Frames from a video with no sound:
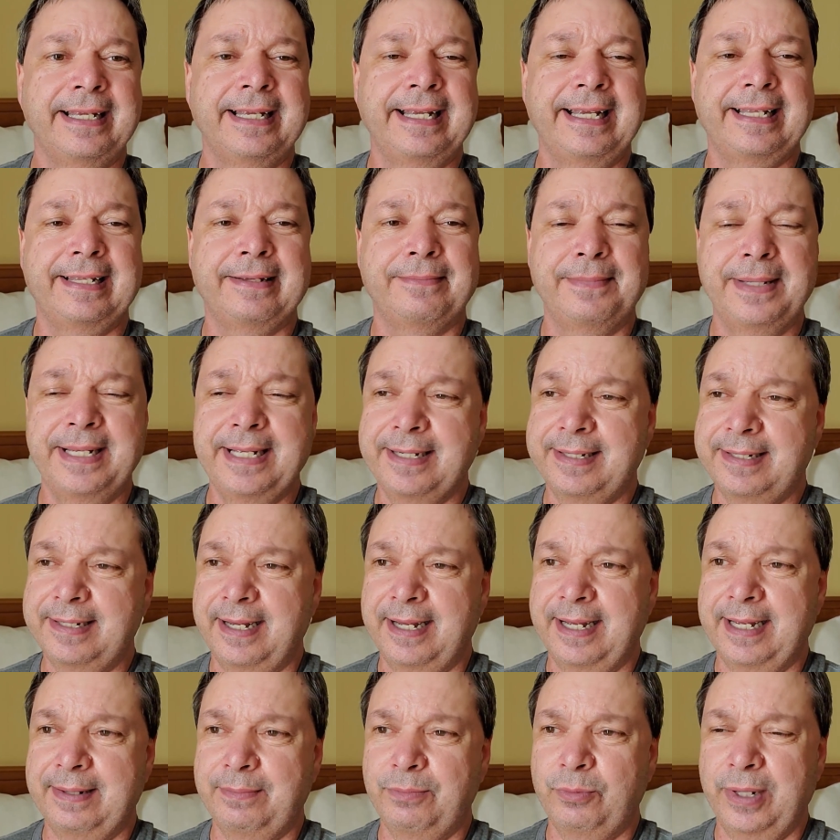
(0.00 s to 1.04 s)
In the
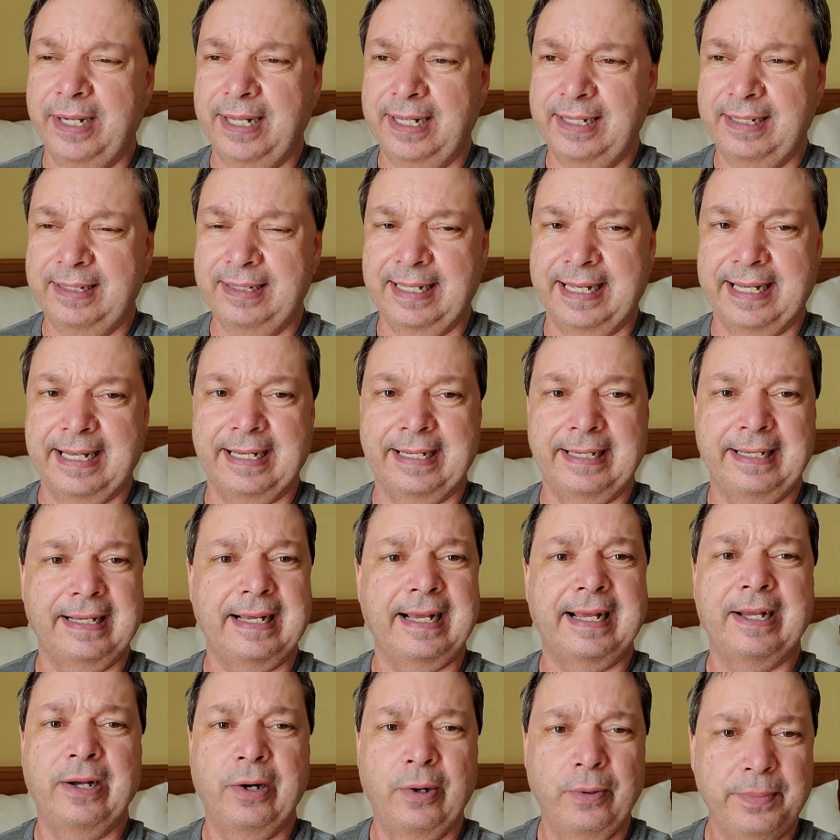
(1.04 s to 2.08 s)
meantime, well,
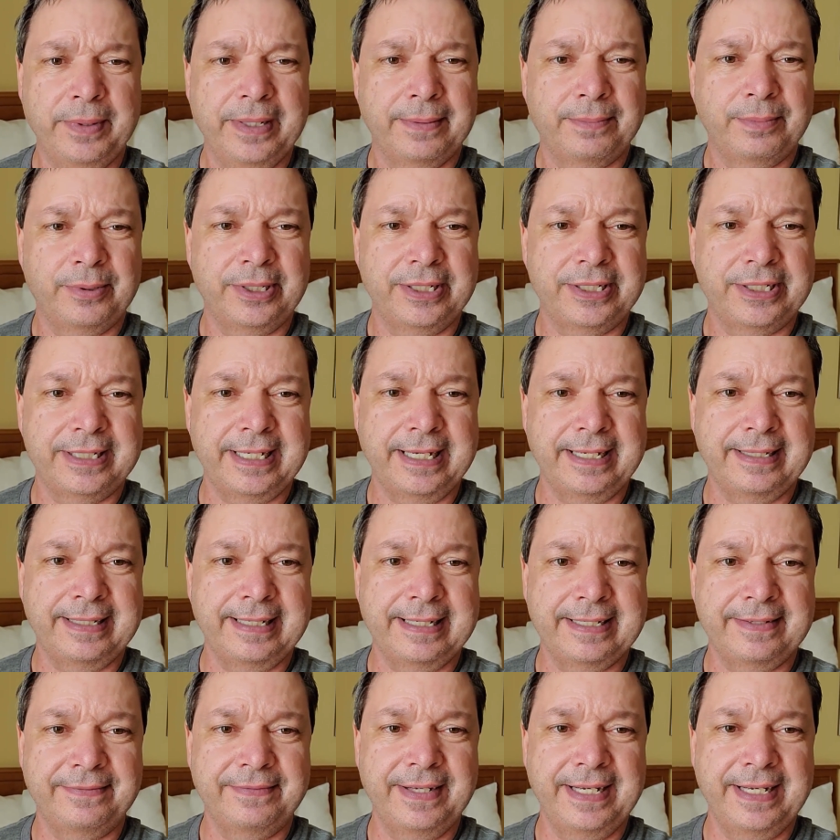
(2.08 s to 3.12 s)
I hope you appreciate this